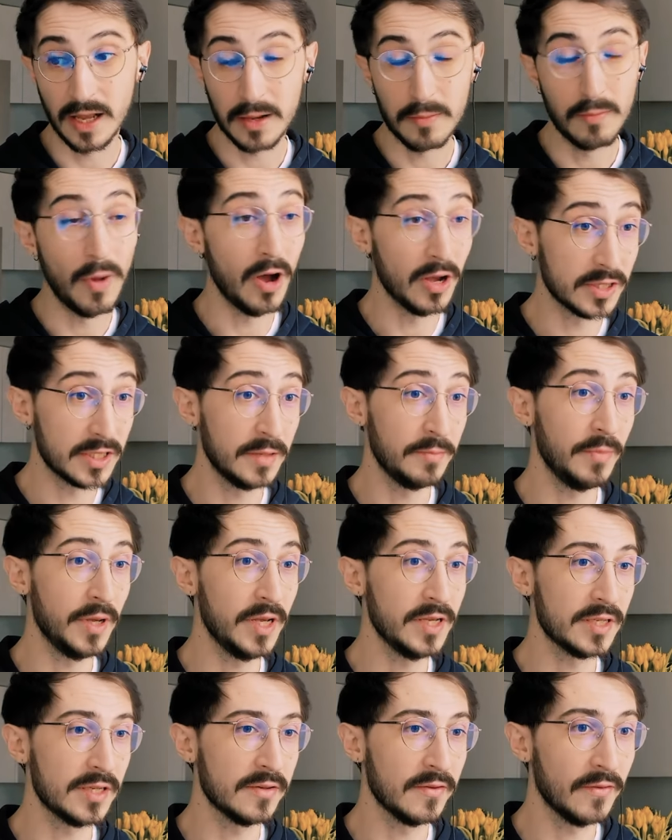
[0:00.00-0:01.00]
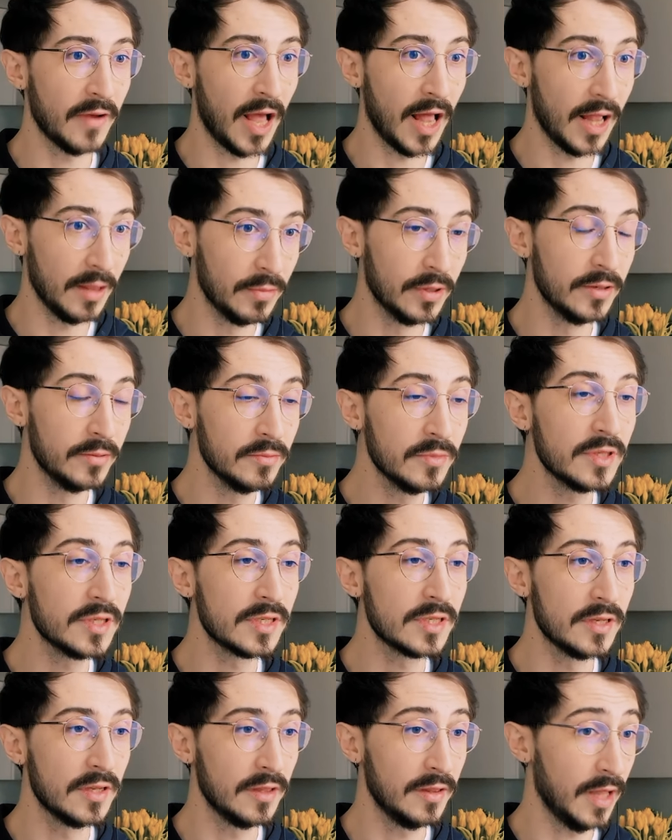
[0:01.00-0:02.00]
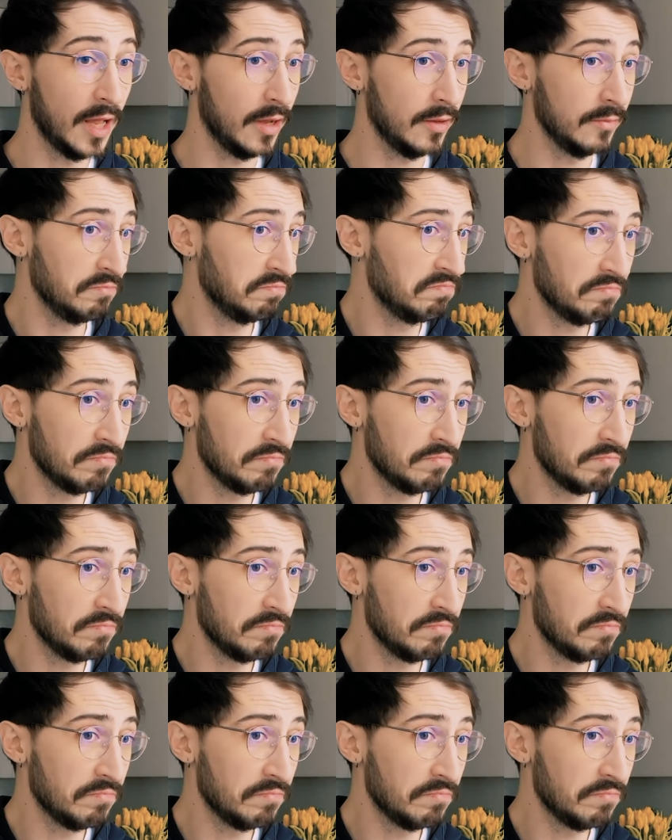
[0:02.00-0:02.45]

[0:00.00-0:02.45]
like, masterpieces of albums that